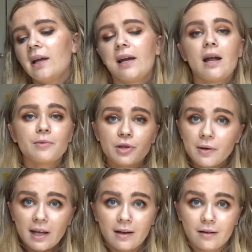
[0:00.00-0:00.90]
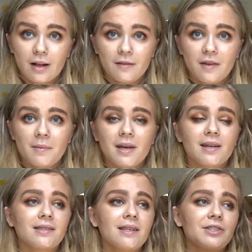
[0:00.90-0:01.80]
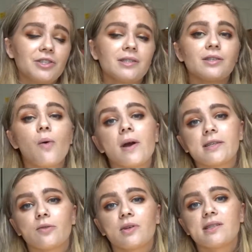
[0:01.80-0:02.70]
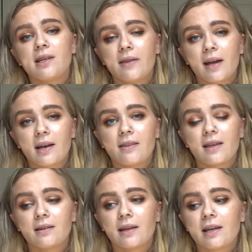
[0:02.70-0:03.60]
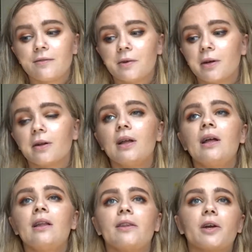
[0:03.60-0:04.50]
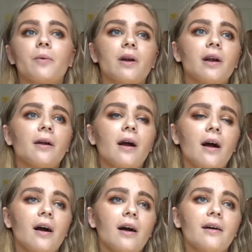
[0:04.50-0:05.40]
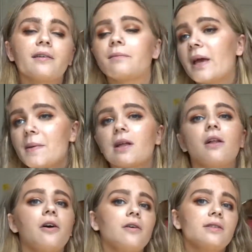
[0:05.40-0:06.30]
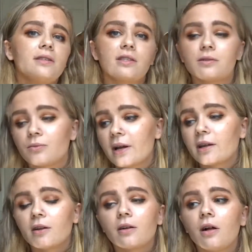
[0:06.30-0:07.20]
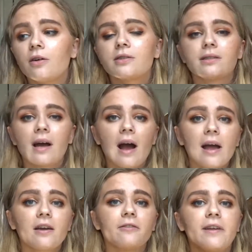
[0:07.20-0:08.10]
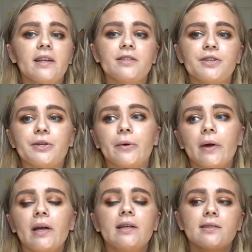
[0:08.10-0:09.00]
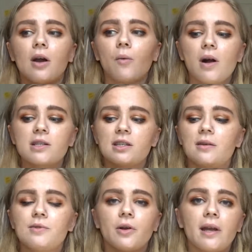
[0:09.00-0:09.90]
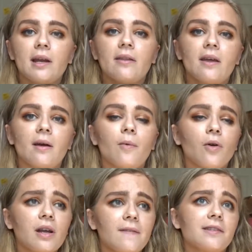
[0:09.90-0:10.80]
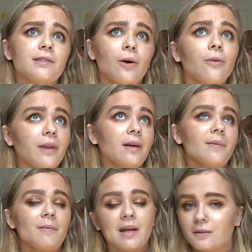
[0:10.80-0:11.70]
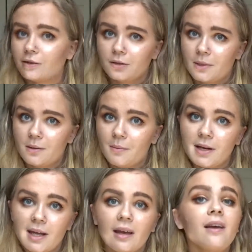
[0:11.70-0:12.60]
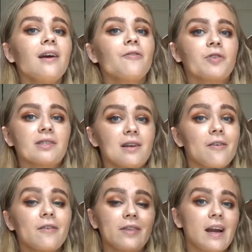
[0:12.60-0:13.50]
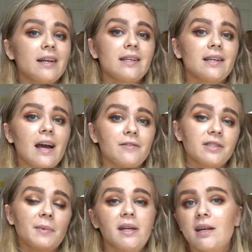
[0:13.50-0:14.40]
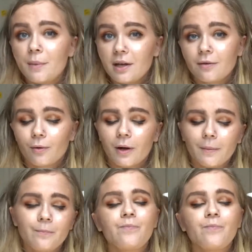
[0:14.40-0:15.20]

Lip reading: And I'm donating a lot of it because it's just so wasteful to send that kind of thing to landfill. There were baby clothes and just regular clothes that I could fit into. So I washed them, donated them, or even sold them and made a little bit of money for stuff that I didn't have to spend any money for.